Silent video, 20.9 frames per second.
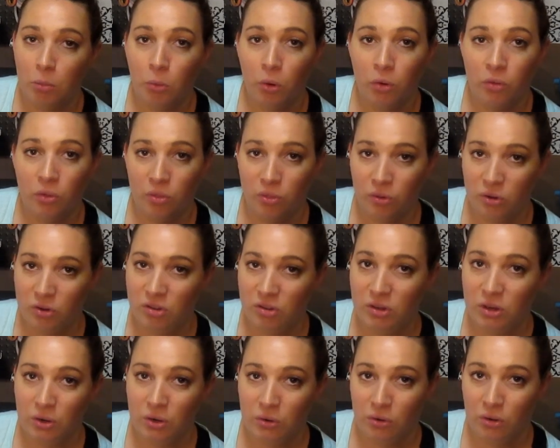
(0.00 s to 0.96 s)
more than
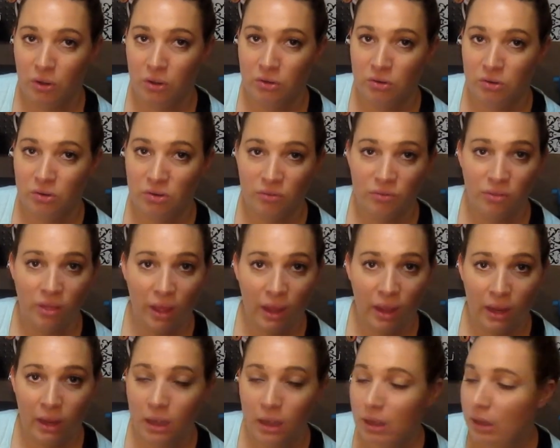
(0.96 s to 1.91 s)
$1,300 to
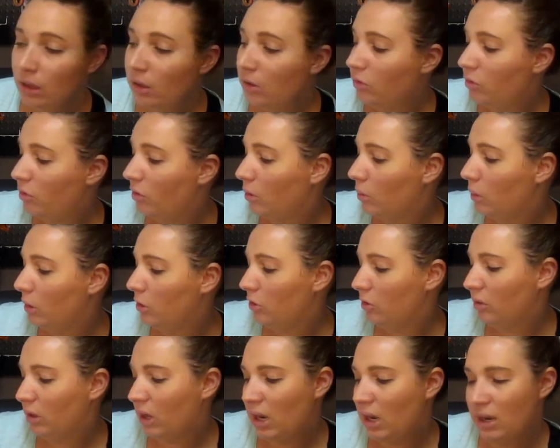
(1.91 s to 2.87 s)
fly. So we
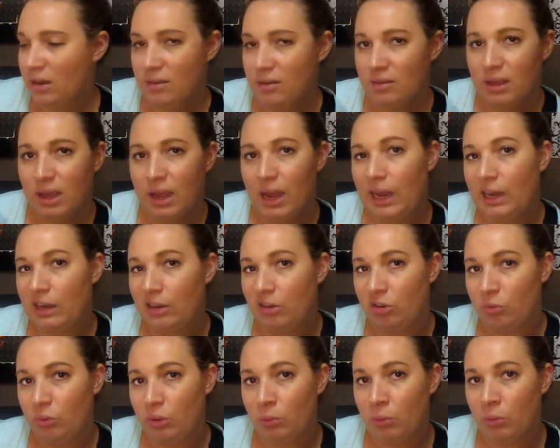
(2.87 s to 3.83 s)
just got to decide,
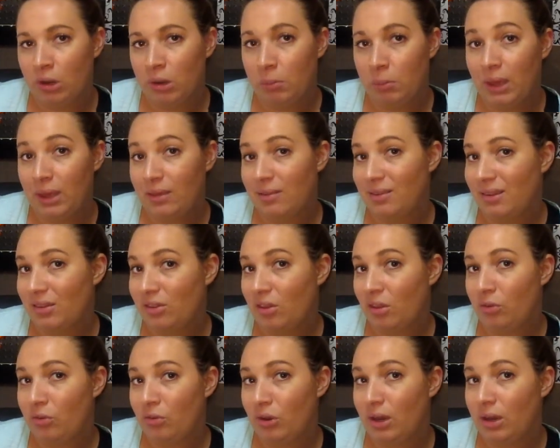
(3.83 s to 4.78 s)
do we want to pay
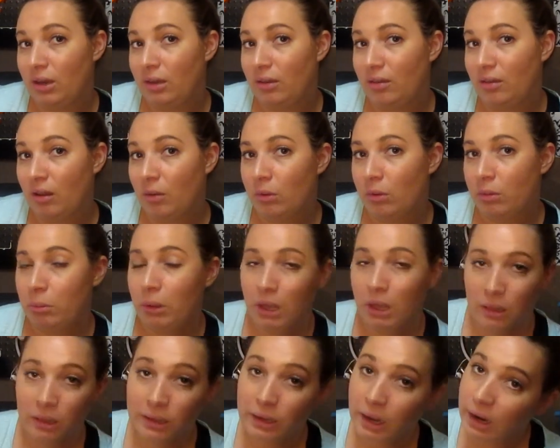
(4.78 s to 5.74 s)
$600 and deal with being
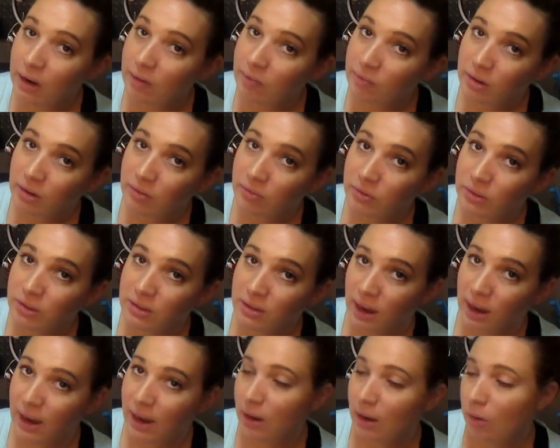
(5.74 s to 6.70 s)
in the car for a full
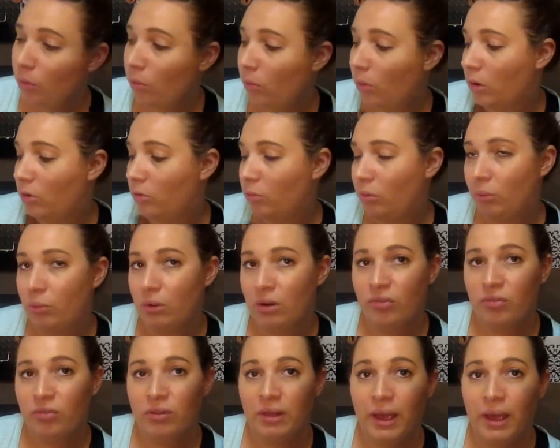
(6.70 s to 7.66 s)
day, or do we want
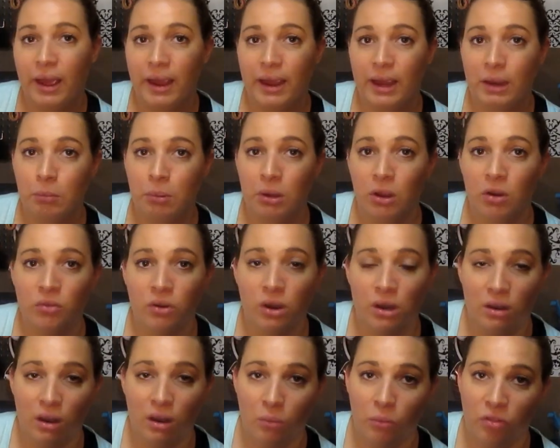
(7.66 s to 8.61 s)
to fly and be over
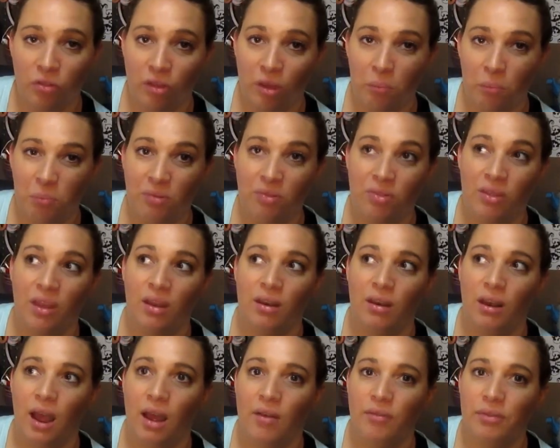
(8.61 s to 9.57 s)
and done with it, but
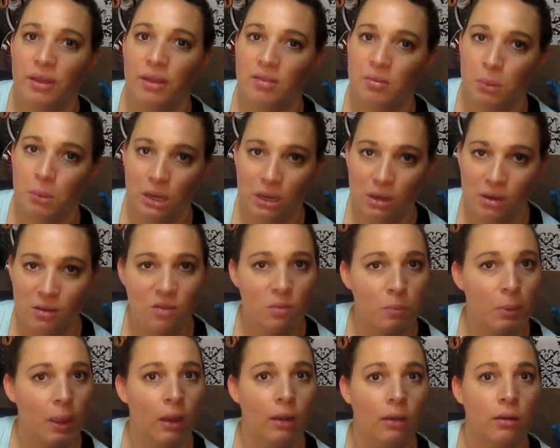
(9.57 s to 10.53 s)
then have less money to
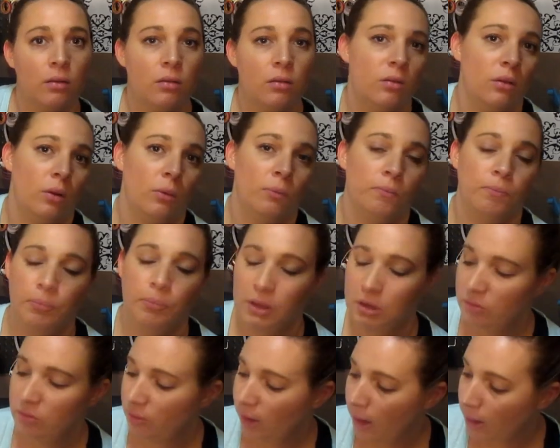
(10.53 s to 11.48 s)
spend? So
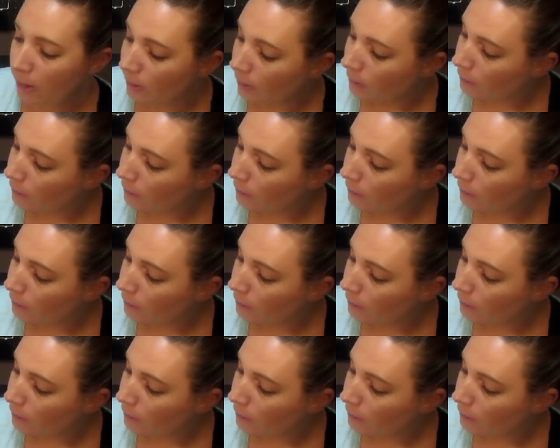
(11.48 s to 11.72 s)
there's that.